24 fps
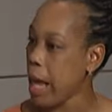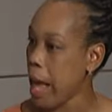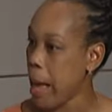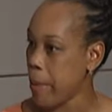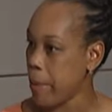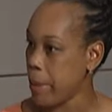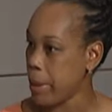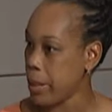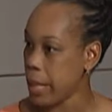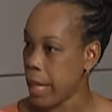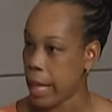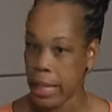
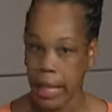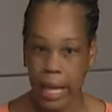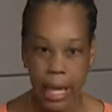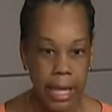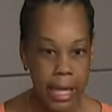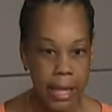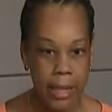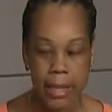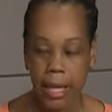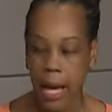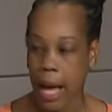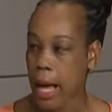happen at
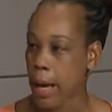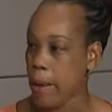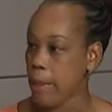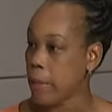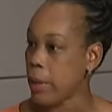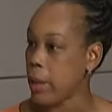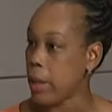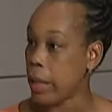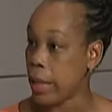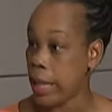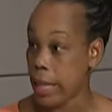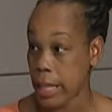any time,
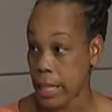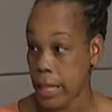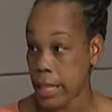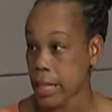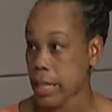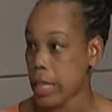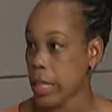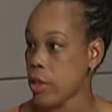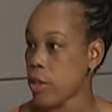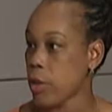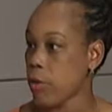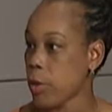at any mm-hmm.
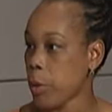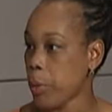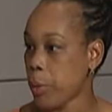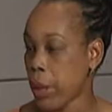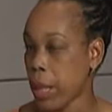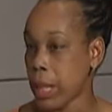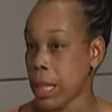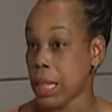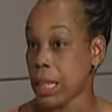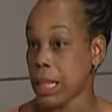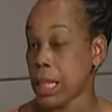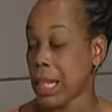stage mm -hmm. of your
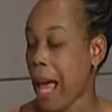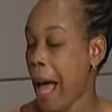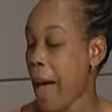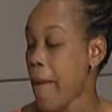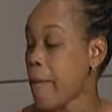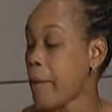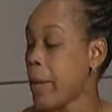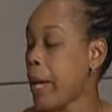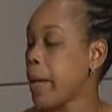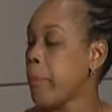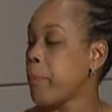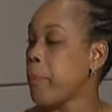pregnancy.
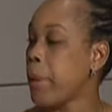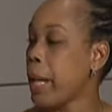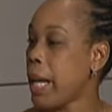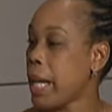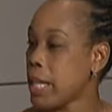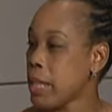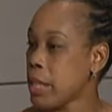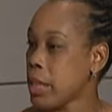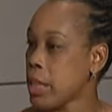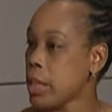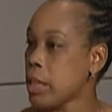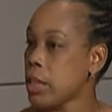I've had
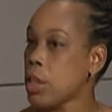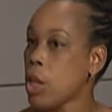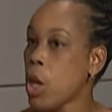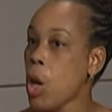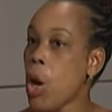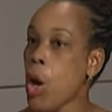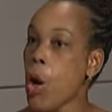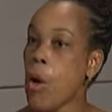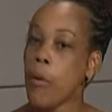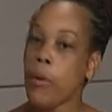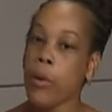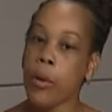patients
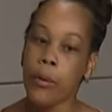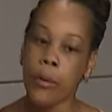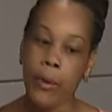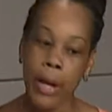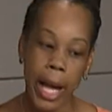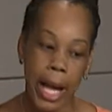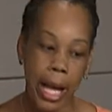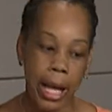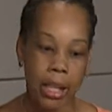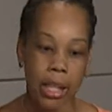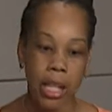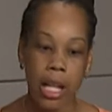who've
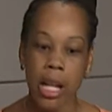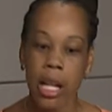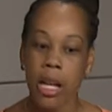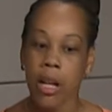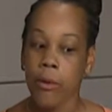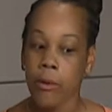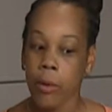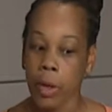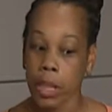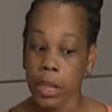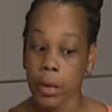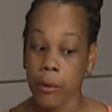had,
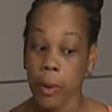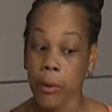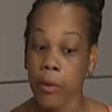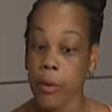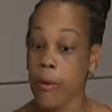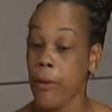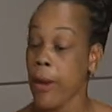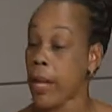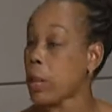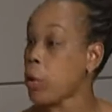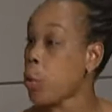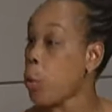for example, if
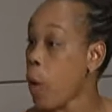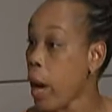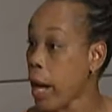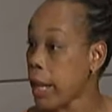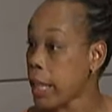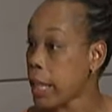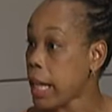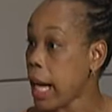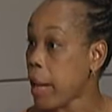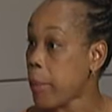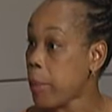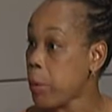you've had
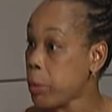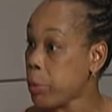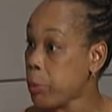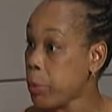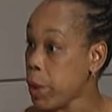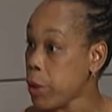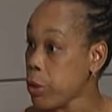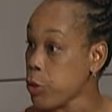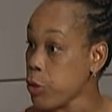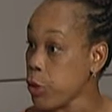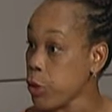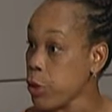chronic high blood
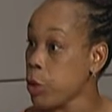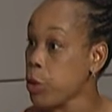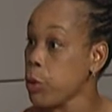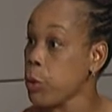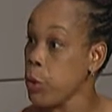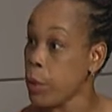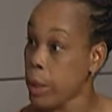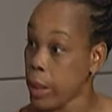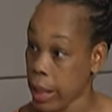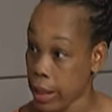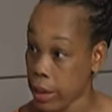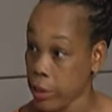pressure,
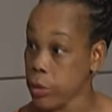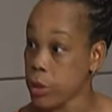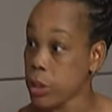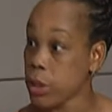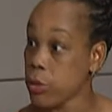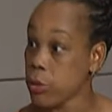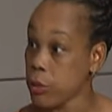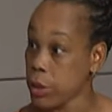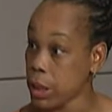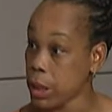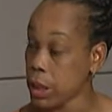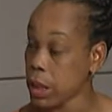you are at
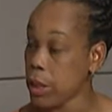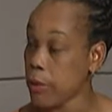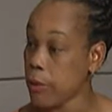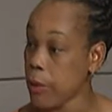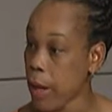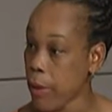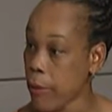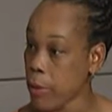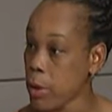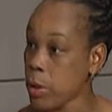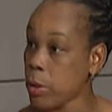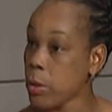increased risk of
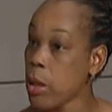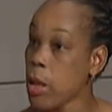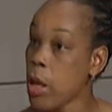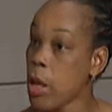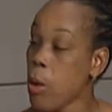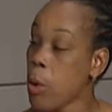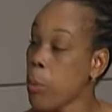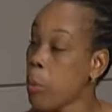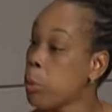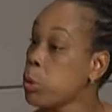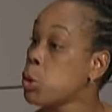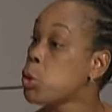having
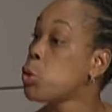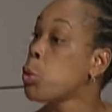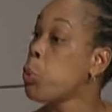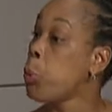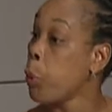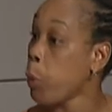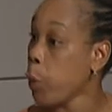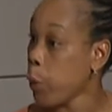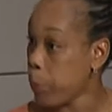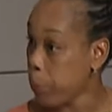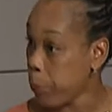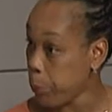
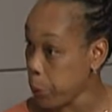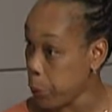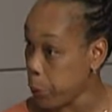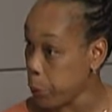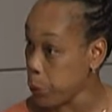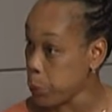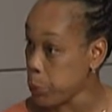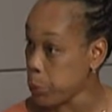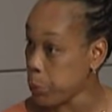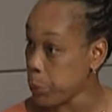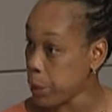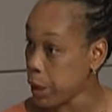
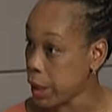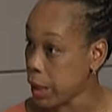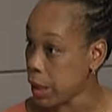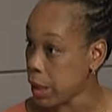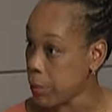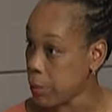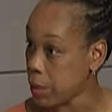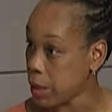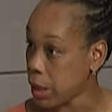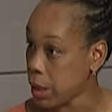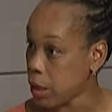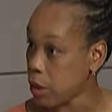superimpose
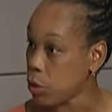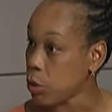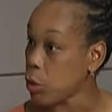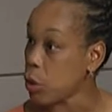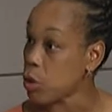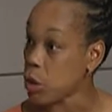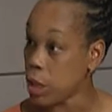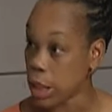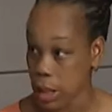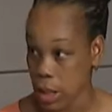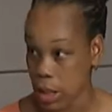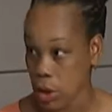preeclampsia,
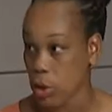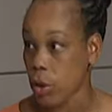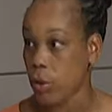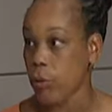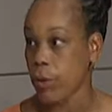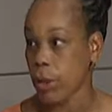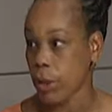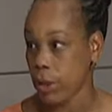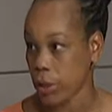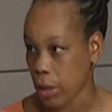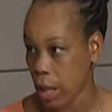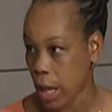your chances are
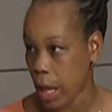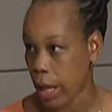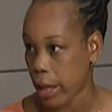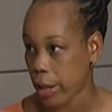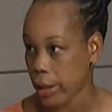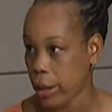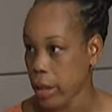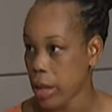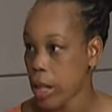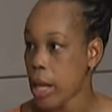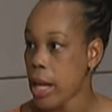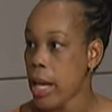very
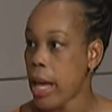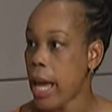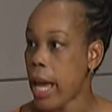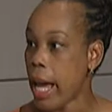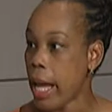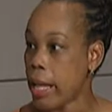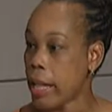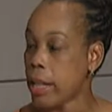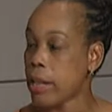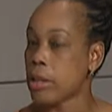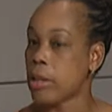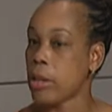high. Uh
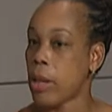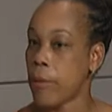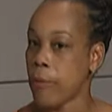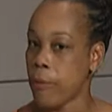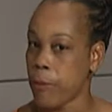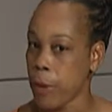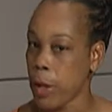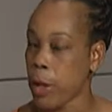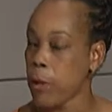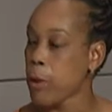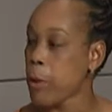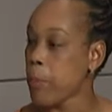-huh. And it's a
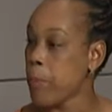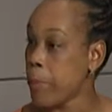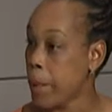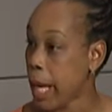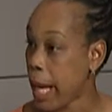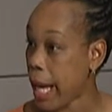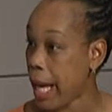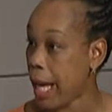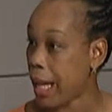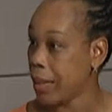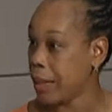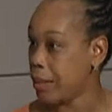very
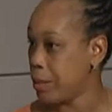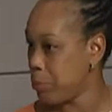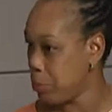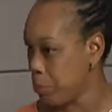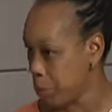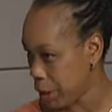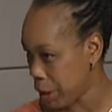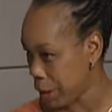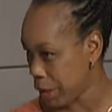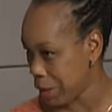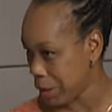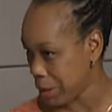bad
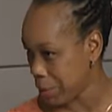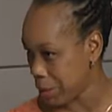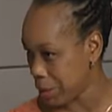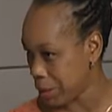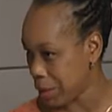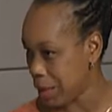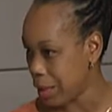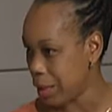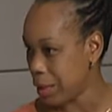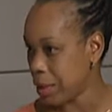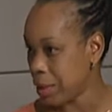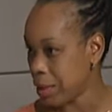
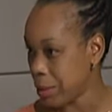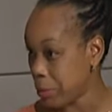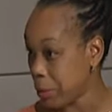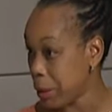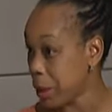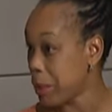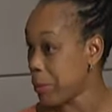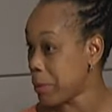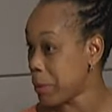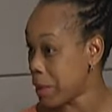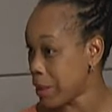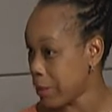preeclampsia. It could
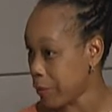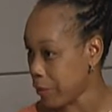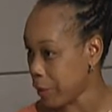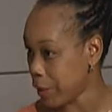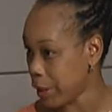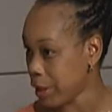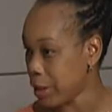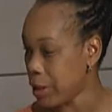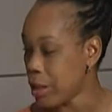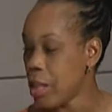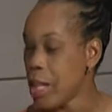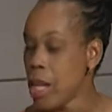become
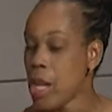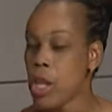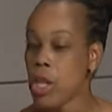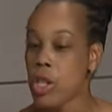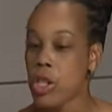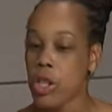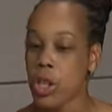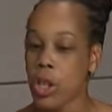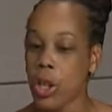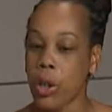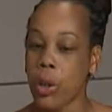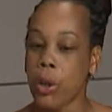severe. Mm -hmm.
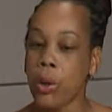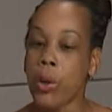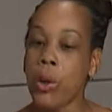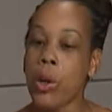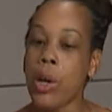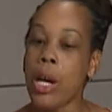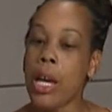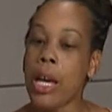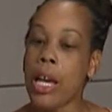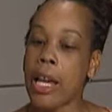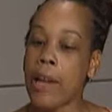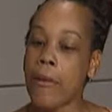So
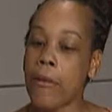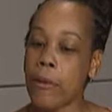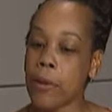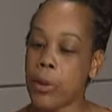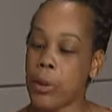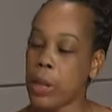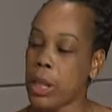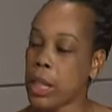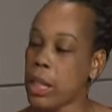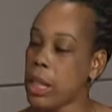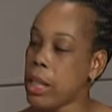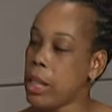if
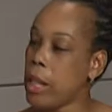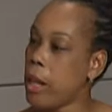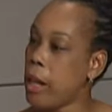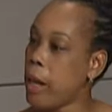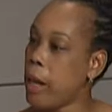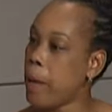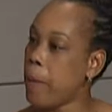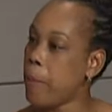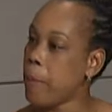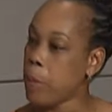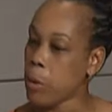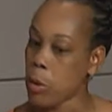we,
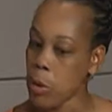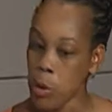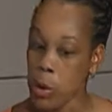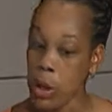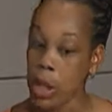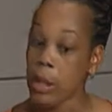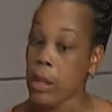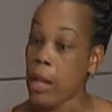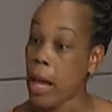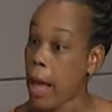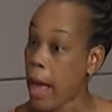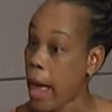um, you
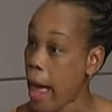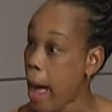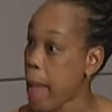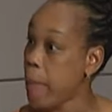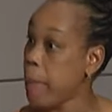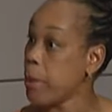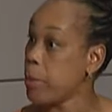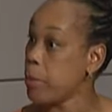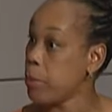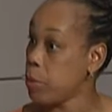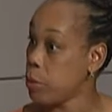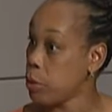could
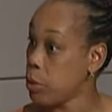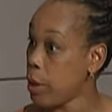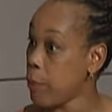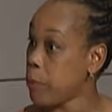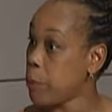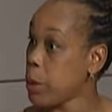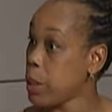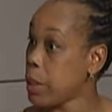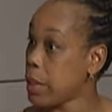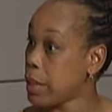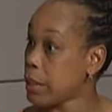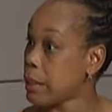happen to have
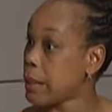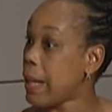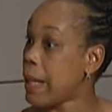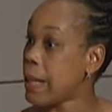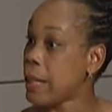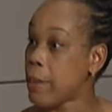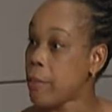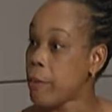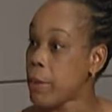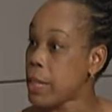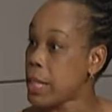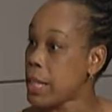preeclampsia
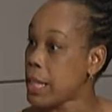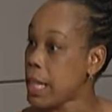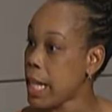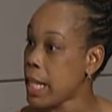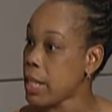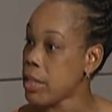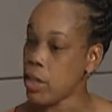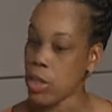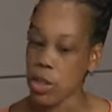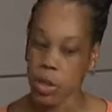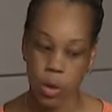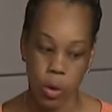at different
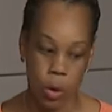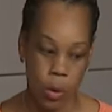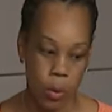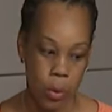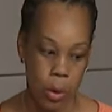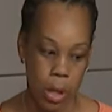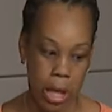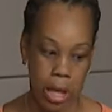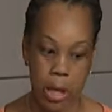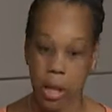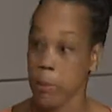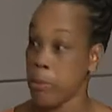stages. So
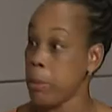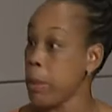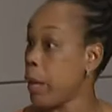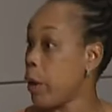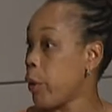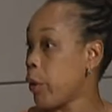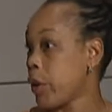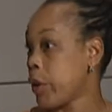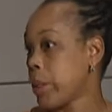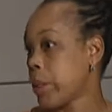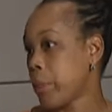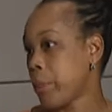it could be
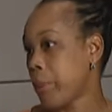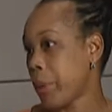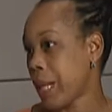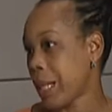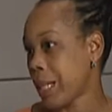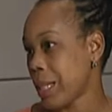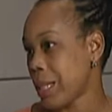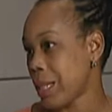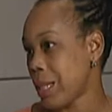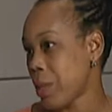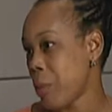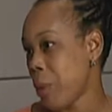early in
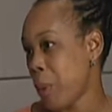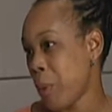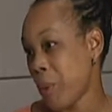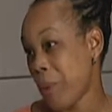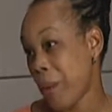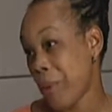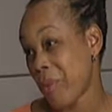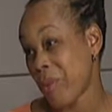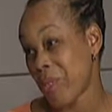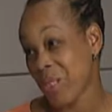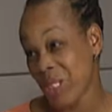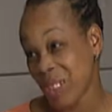pregnancy where we
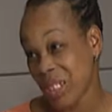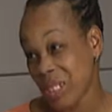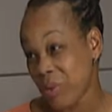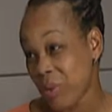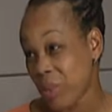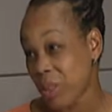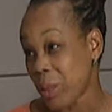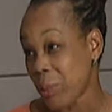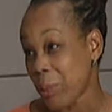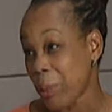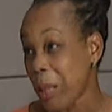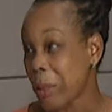have to
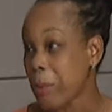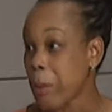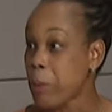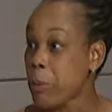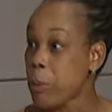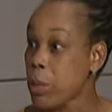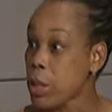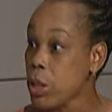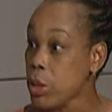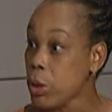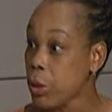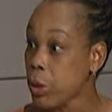deliver the baby
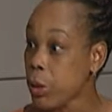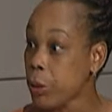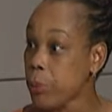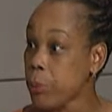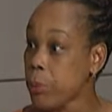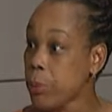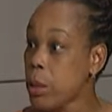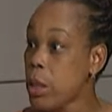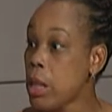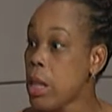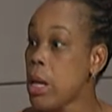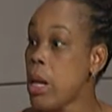preterm.
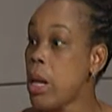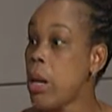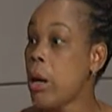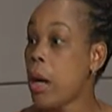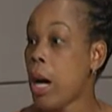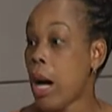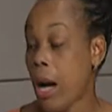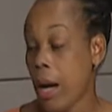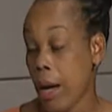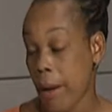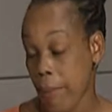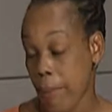Mm
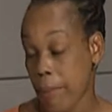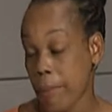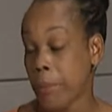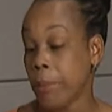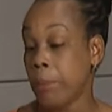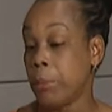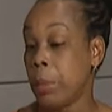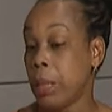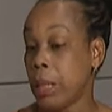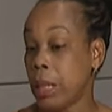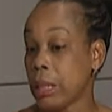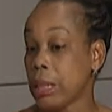-hmm. um,
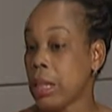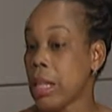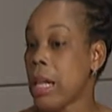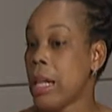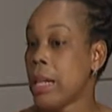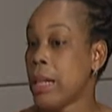but